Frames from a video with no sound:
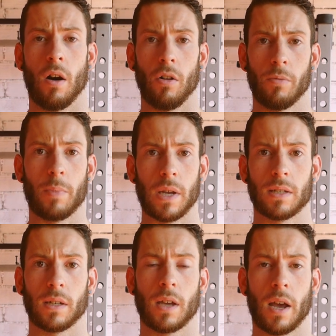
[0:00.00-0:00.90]
all the
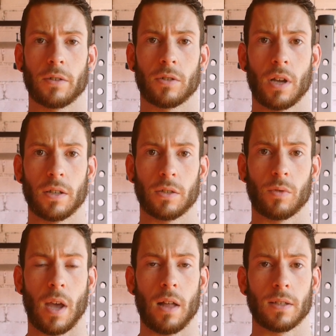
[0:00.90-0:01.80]
basic exercises
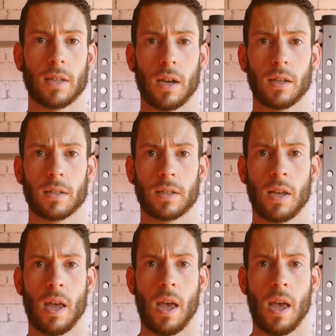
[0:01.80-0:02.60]
of calisthenics.